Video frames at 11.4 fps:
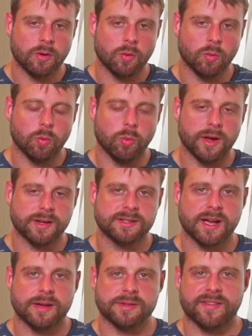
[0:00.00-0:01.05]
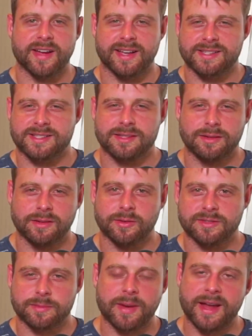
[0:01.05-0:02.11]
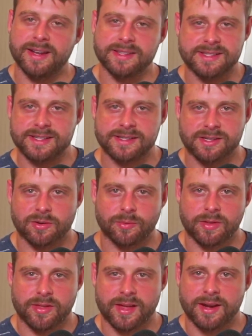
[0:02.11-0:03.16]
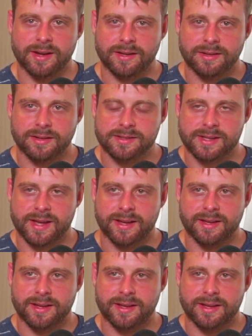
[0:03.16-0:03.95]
what types of, I guess, little dependencies are within. Because like,